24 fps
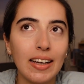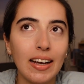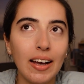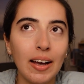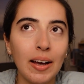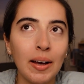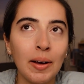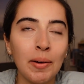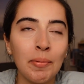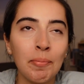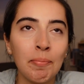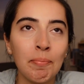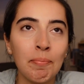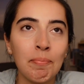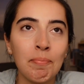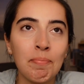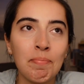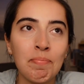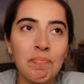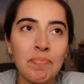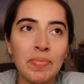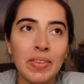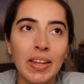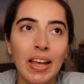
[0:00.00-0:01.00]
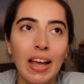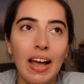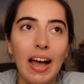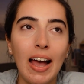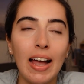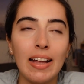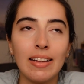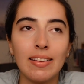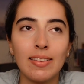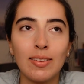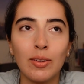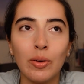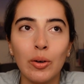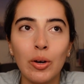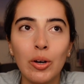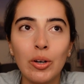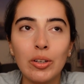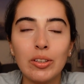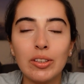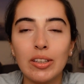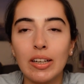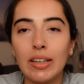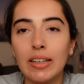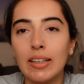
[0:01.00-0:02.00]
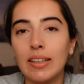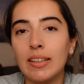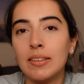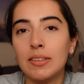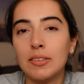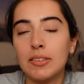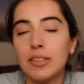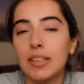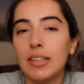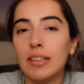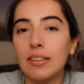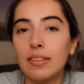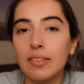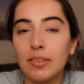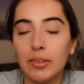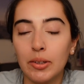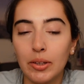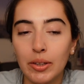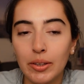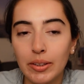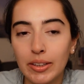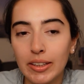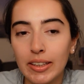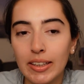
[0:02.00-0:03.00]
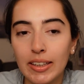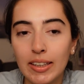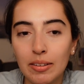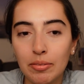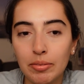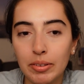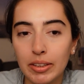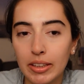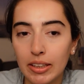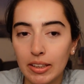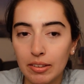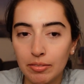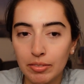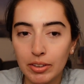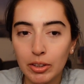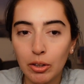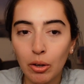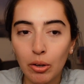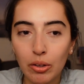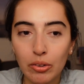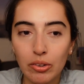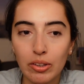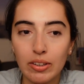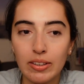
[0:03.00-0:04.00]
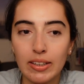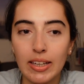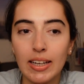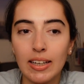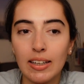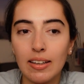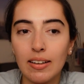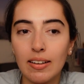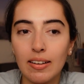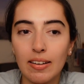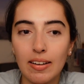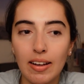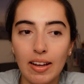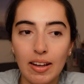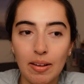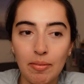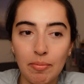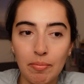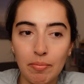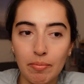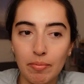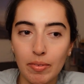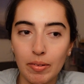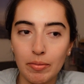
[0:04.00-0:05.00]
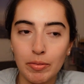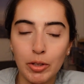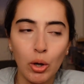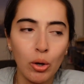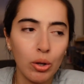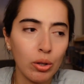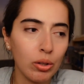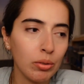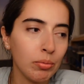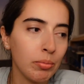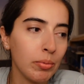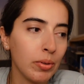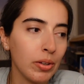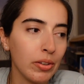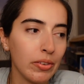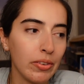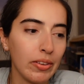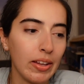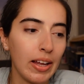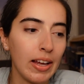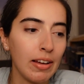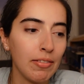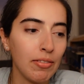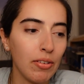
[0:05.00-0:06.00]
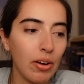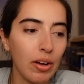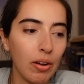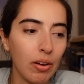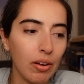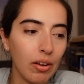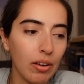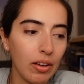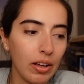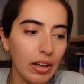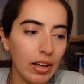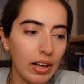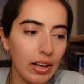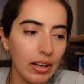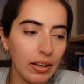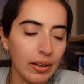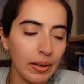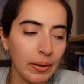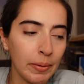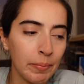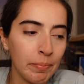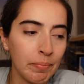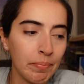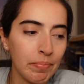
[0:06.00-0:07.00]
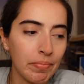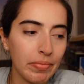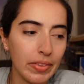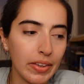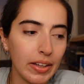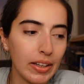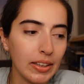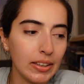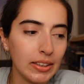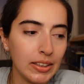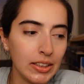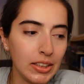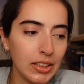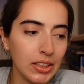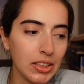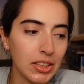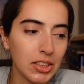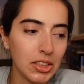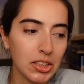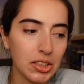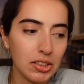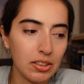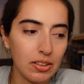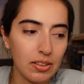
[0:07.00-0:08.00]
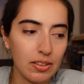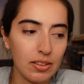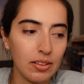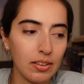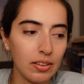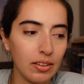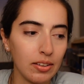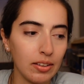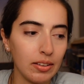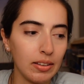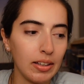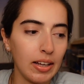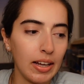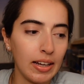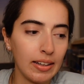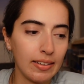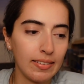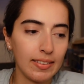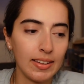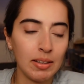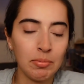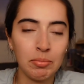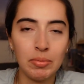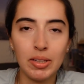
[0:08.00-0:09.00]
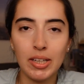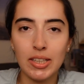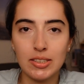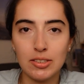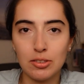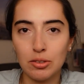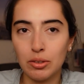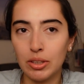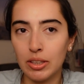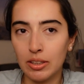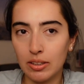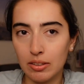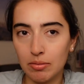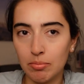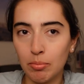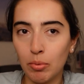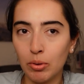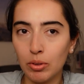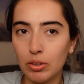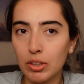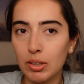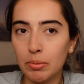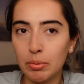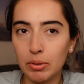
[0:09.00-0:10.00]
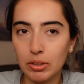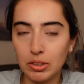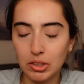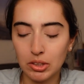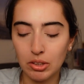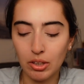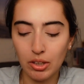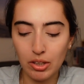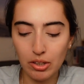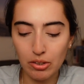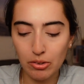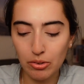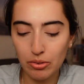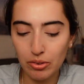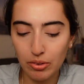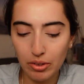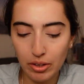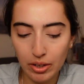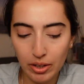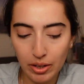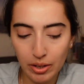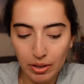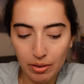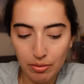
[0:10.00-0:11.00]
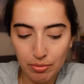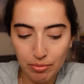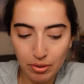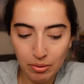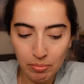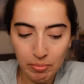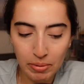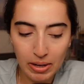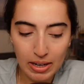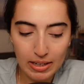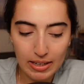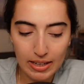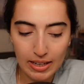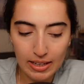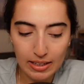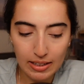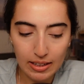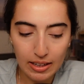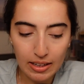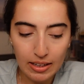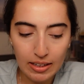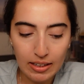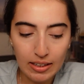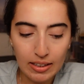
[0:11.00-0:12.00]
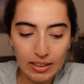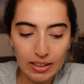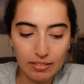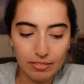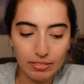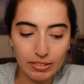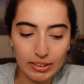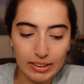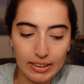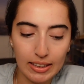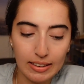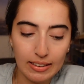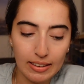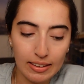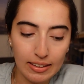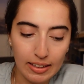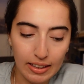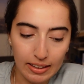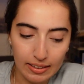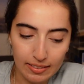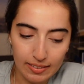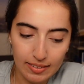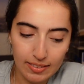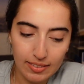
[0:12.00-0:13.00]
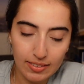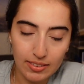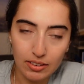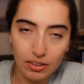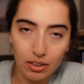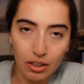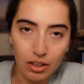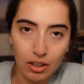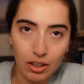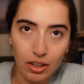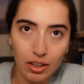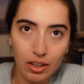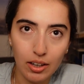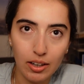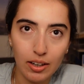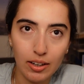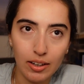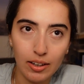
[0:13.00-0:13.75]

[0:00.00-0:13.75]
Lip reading: I thought in Turkey we almost have each examination, so in multiple choice format, and we get an extra